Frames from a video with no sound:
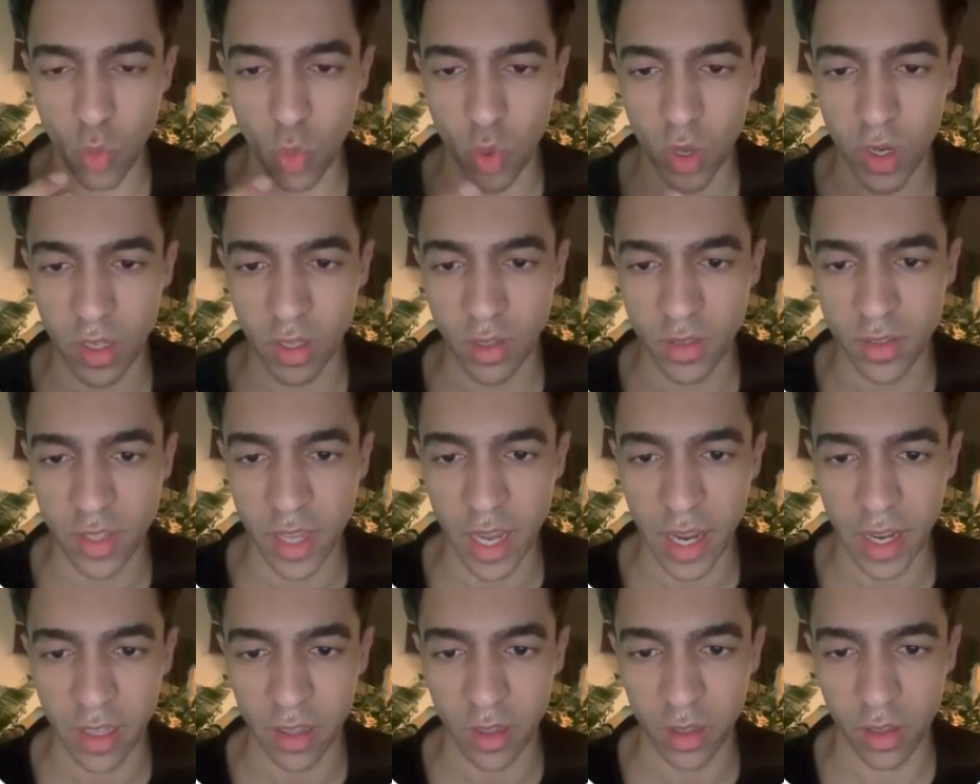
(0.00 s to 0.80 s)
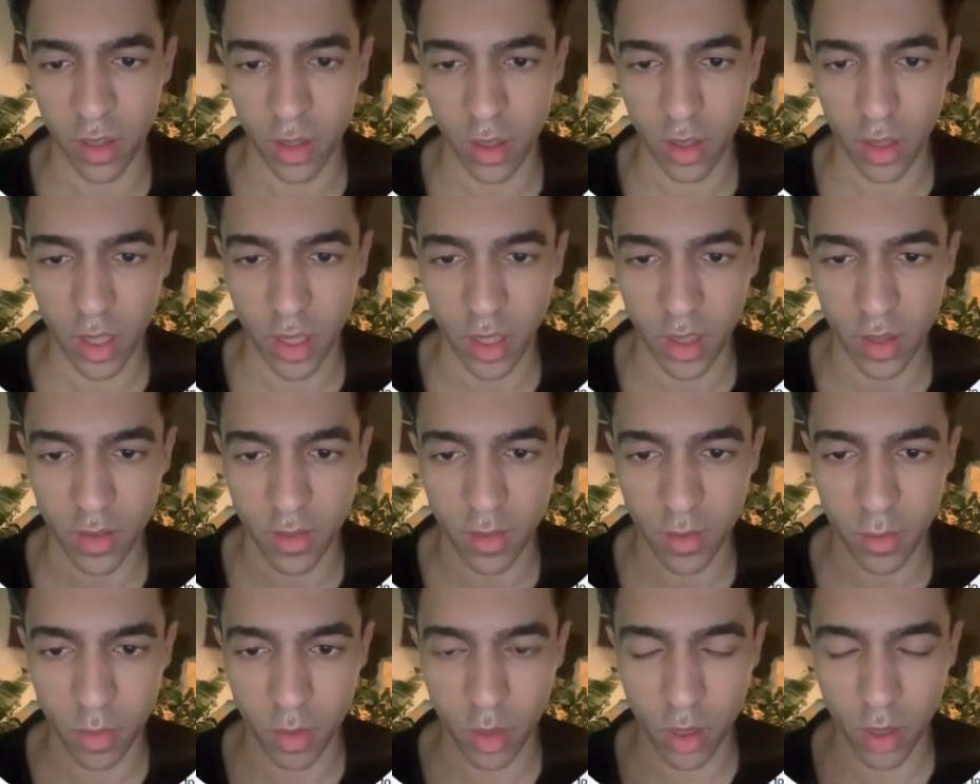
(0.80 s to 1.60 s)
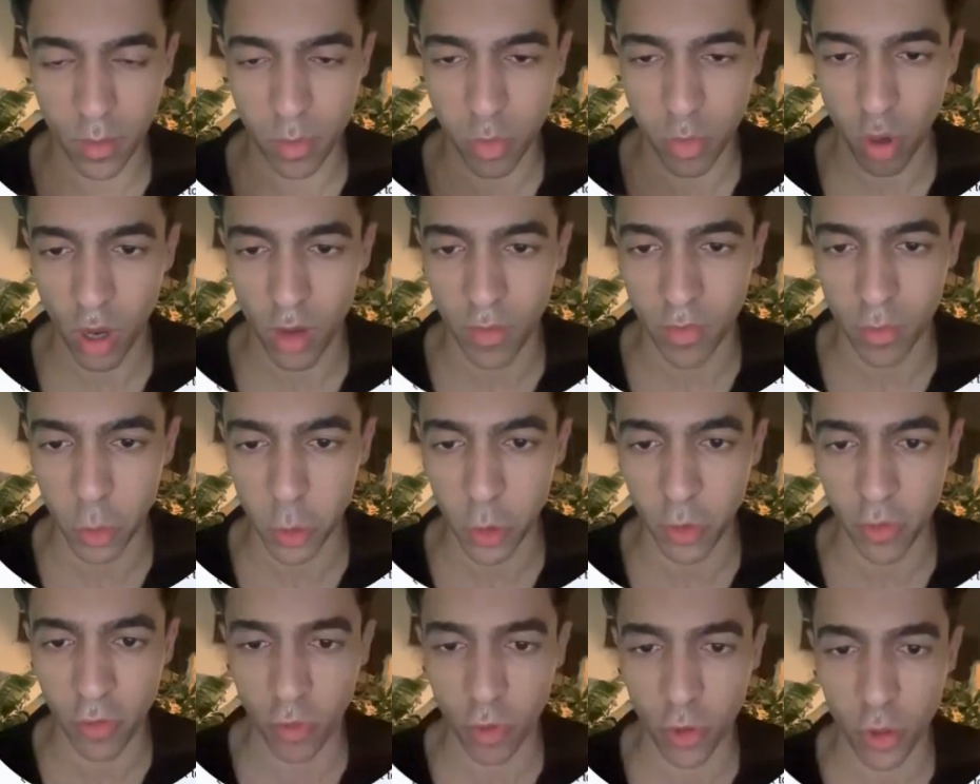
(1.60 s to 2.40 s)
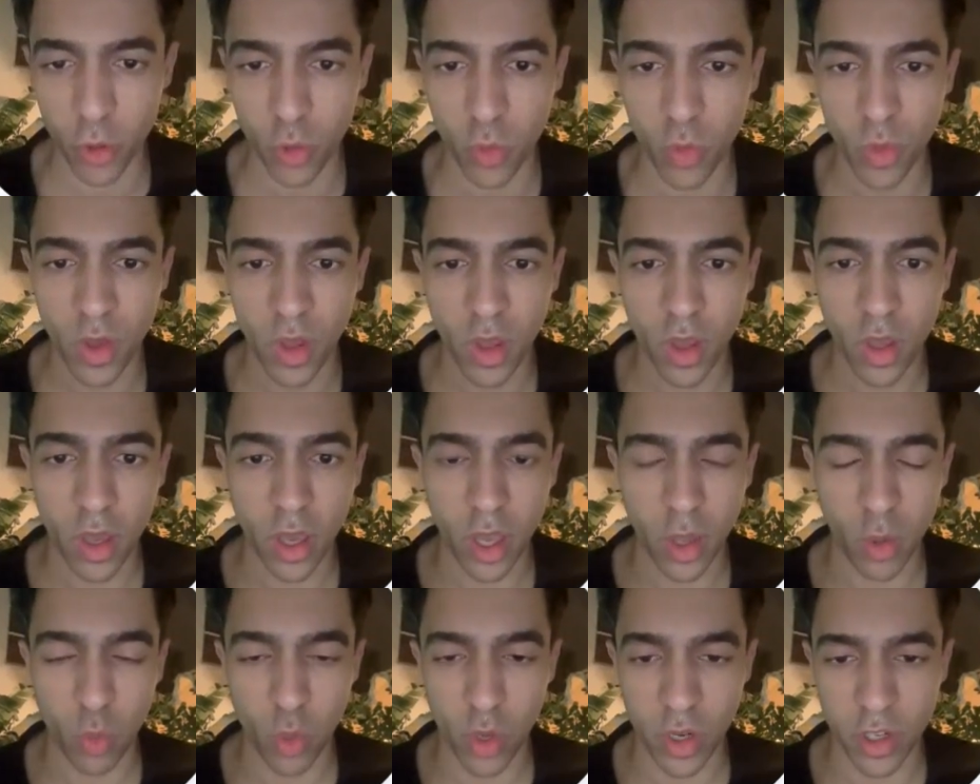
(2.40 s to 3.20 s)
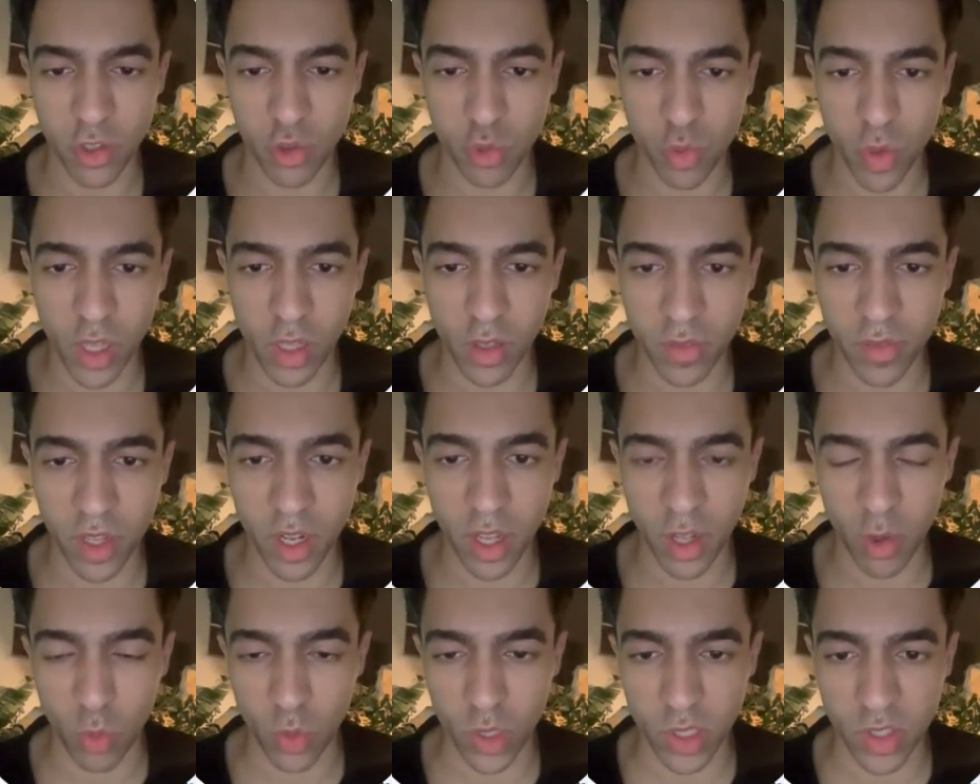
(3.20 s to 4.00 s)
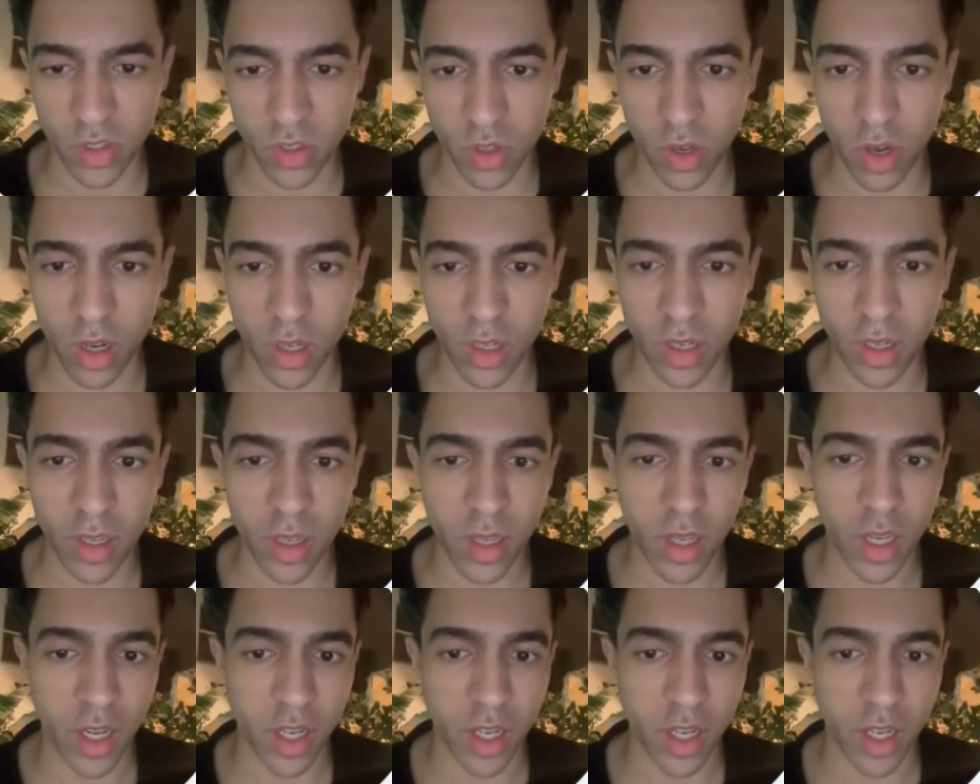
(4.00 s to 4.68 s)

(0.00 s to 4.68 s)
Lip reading: what exactly is profitable for you and what is relevant and what's not.